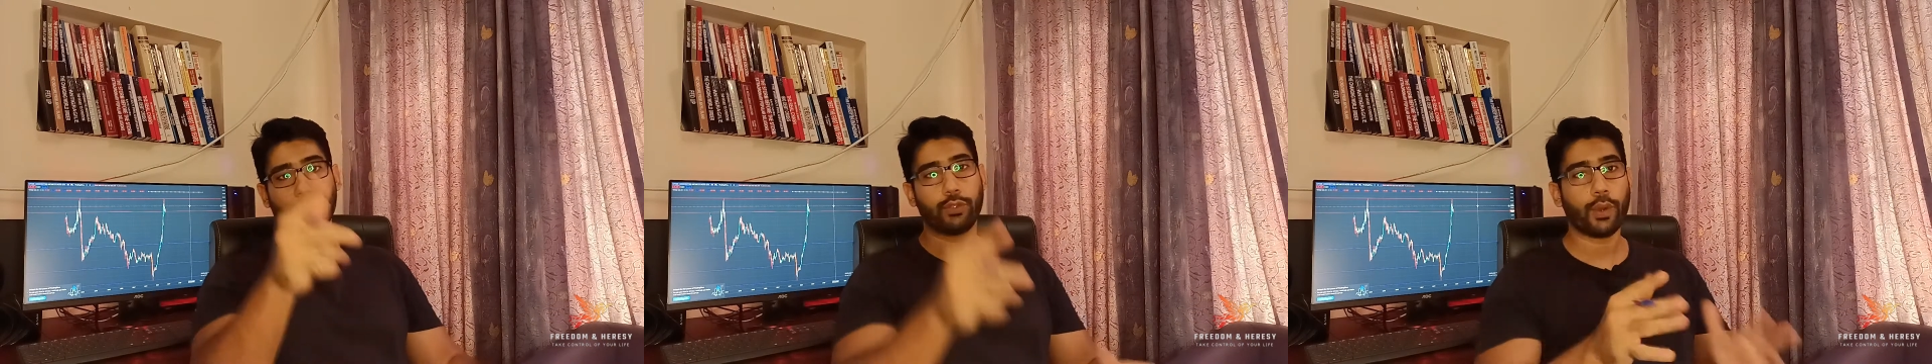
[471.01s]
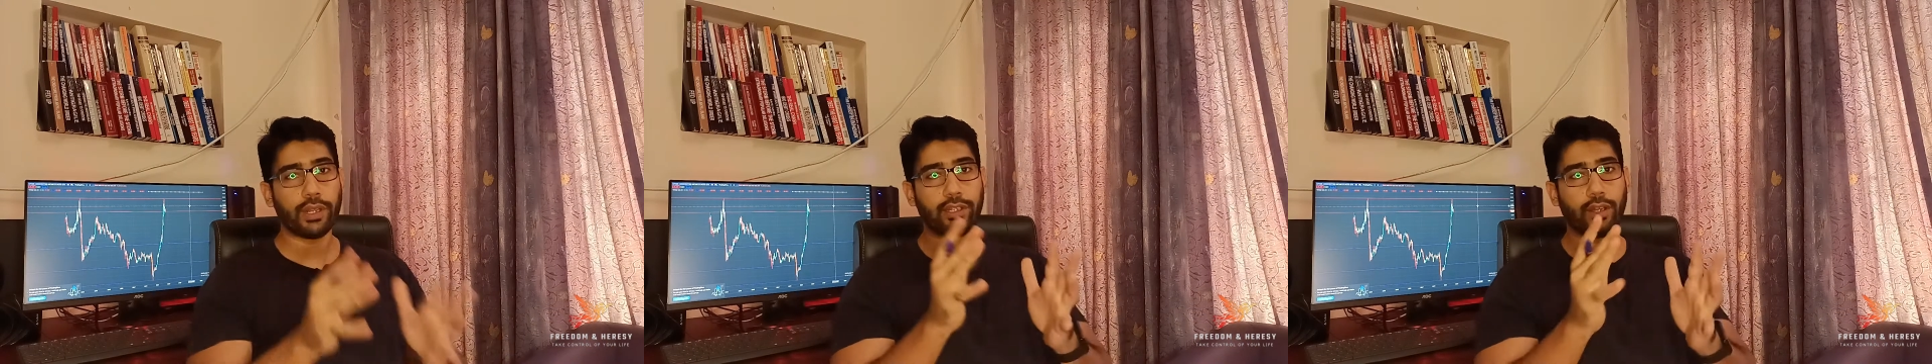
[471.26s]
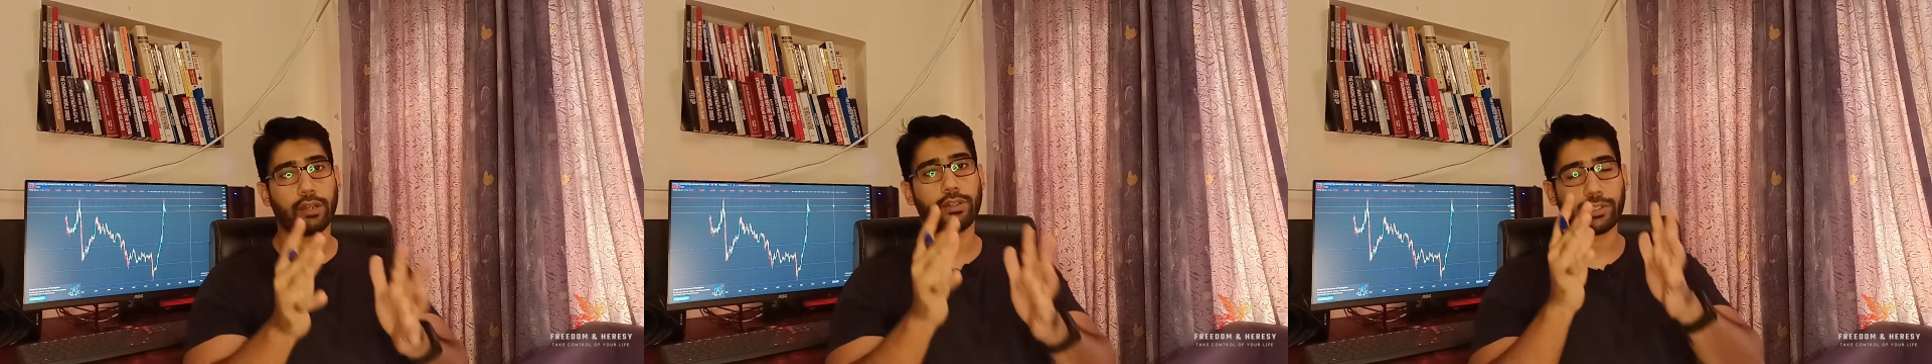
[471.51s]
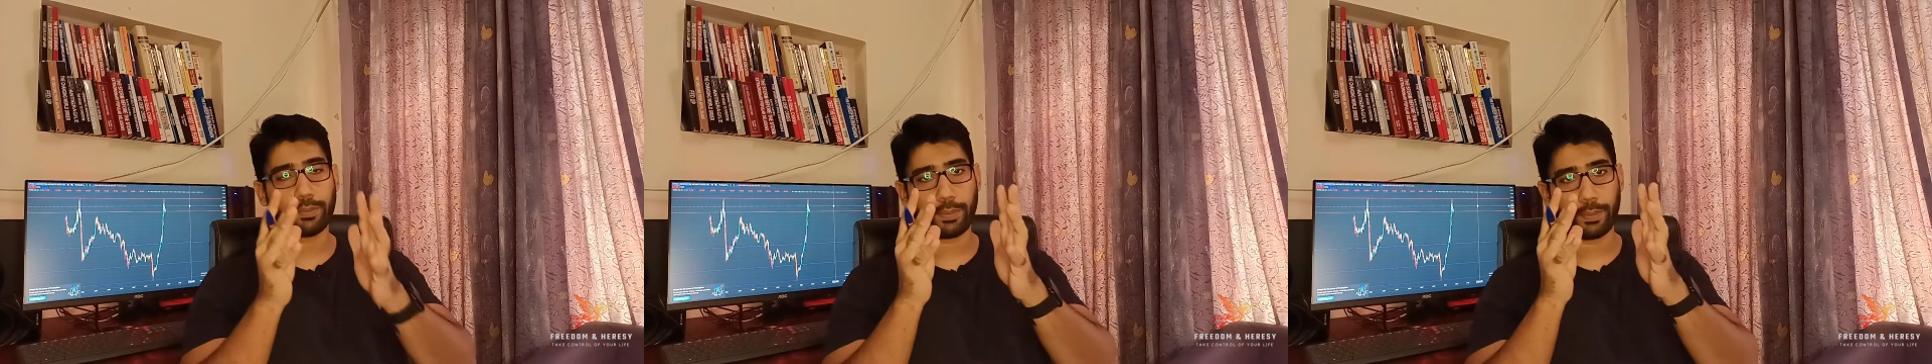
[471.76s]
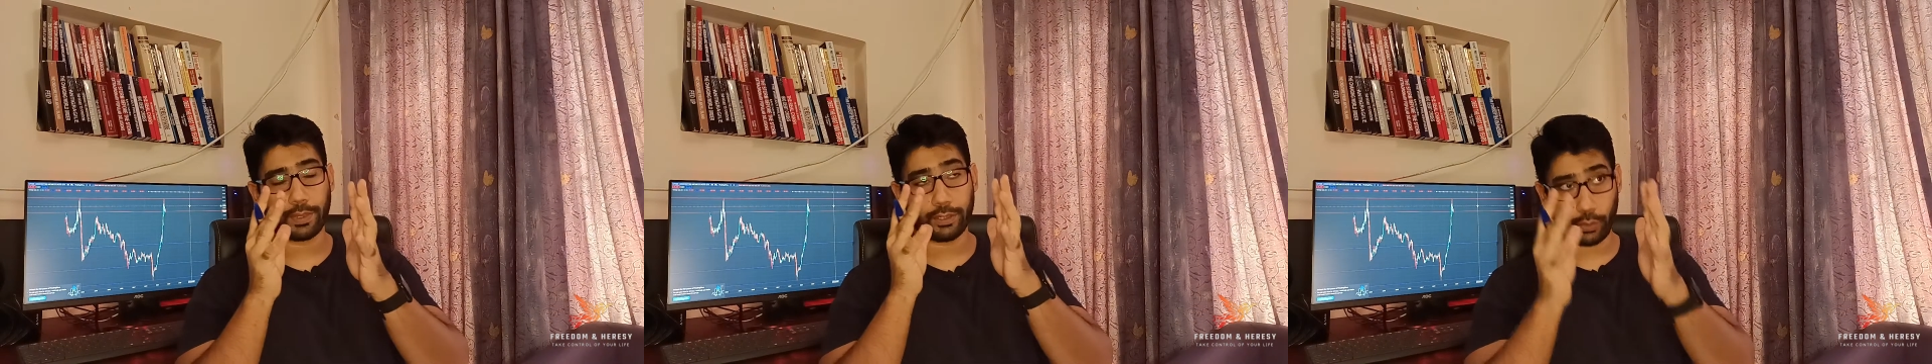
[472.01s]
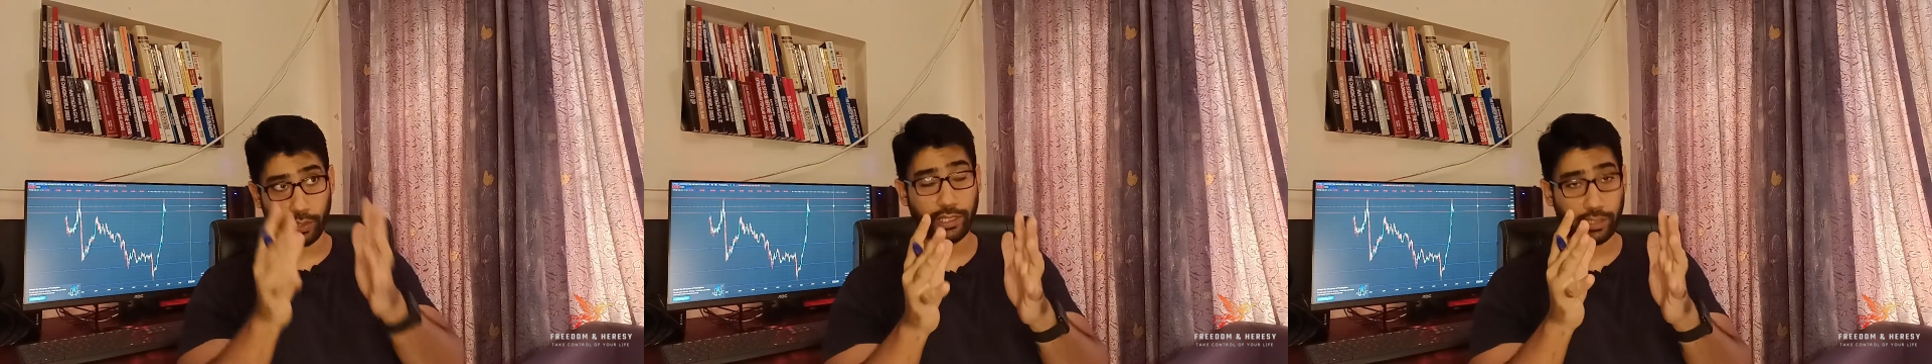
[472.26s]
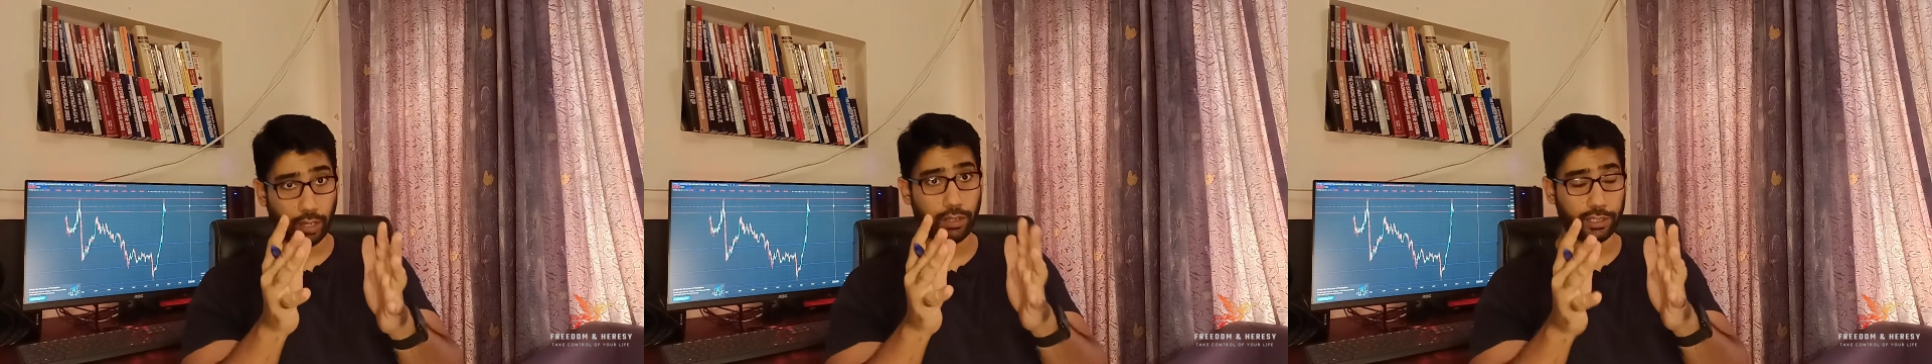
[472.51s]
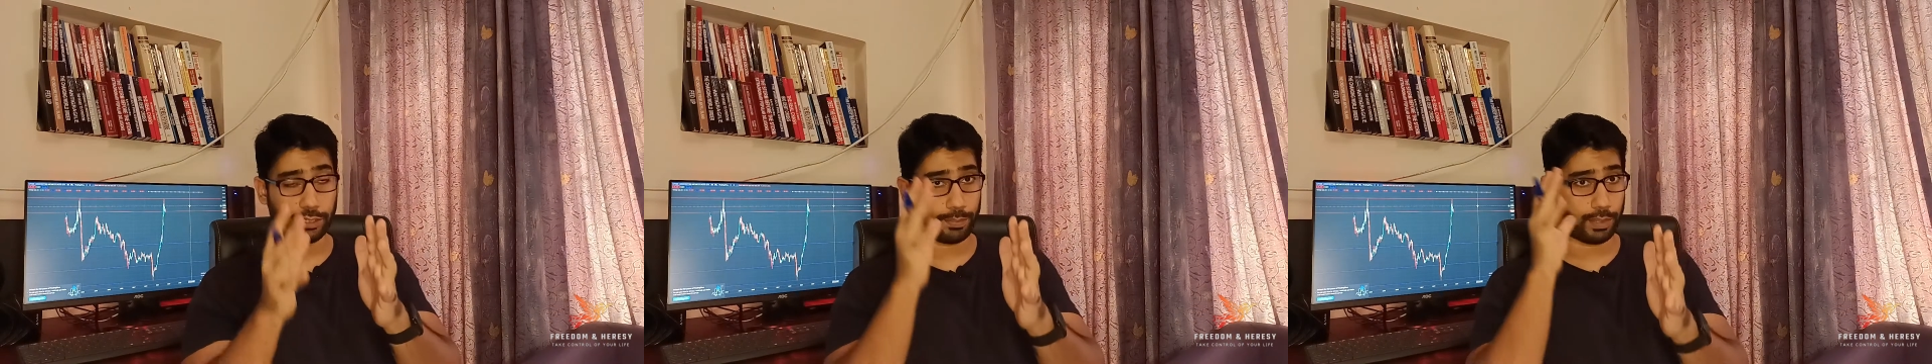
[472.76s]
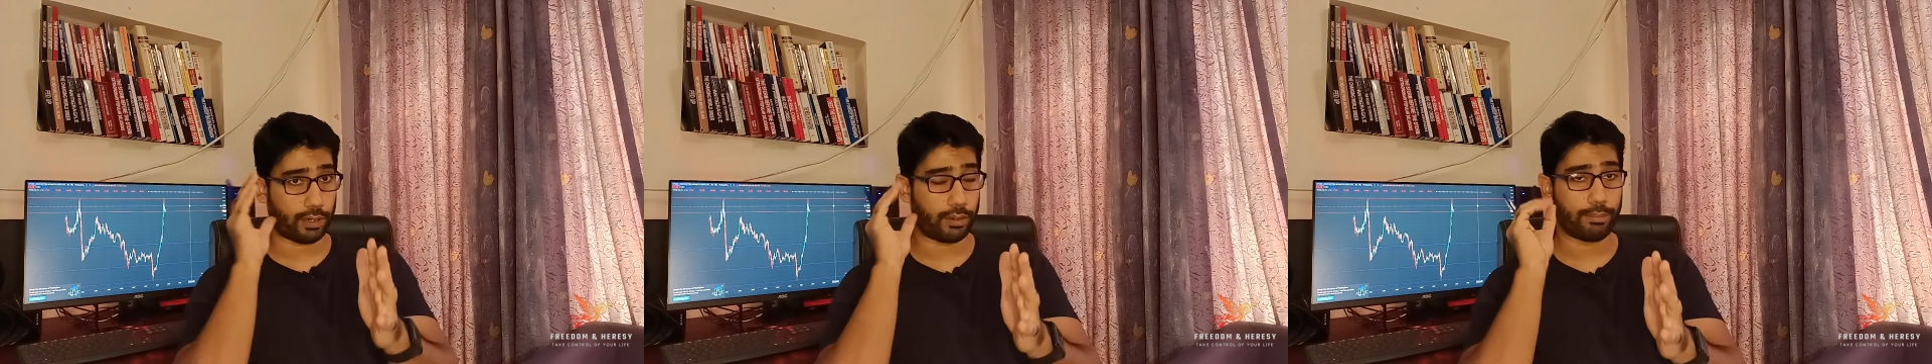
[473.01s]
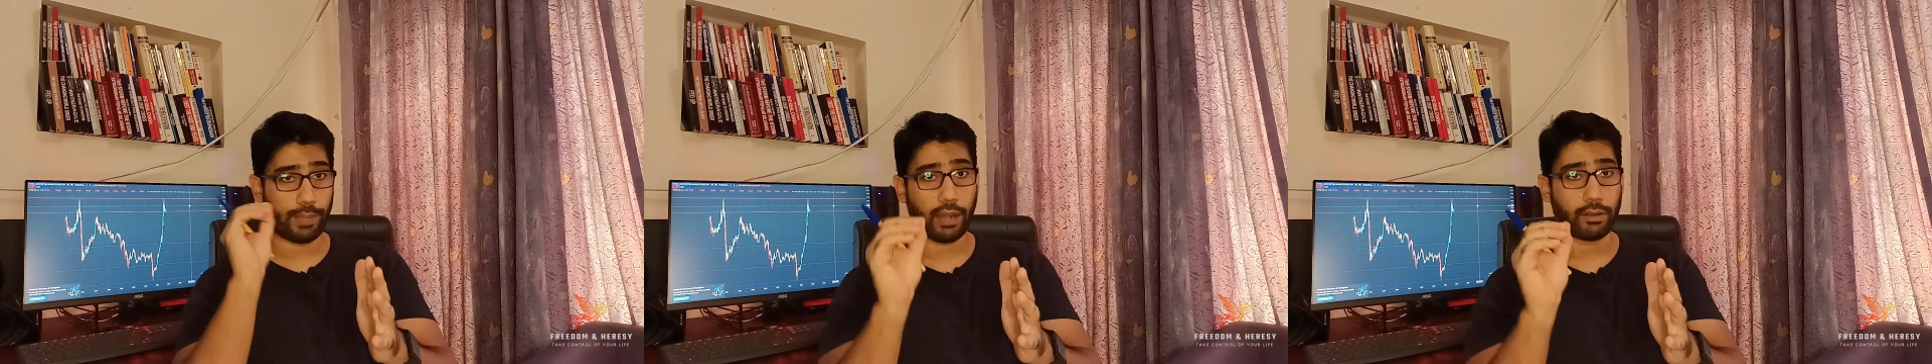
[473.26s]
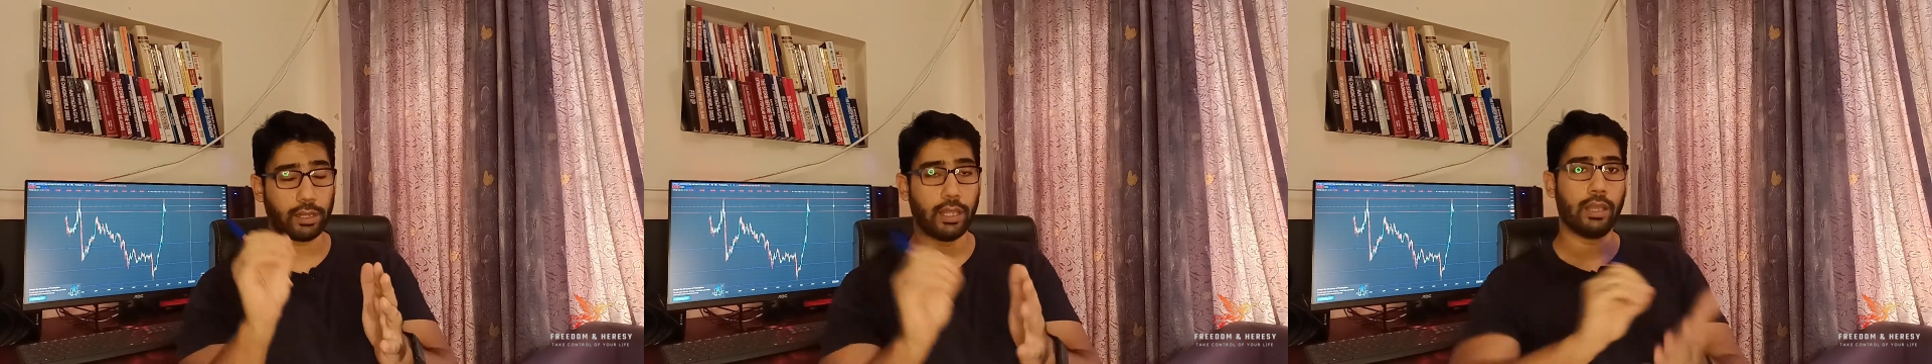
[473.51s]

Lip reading: $20 per barrel.